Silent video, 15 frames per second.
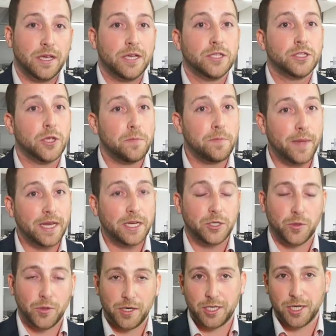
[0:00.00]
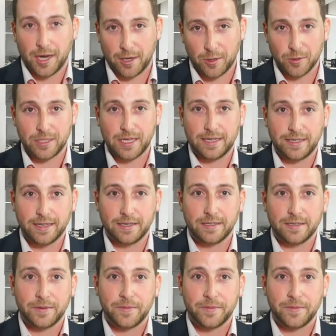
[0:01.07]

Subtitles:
so make sure you check your settings.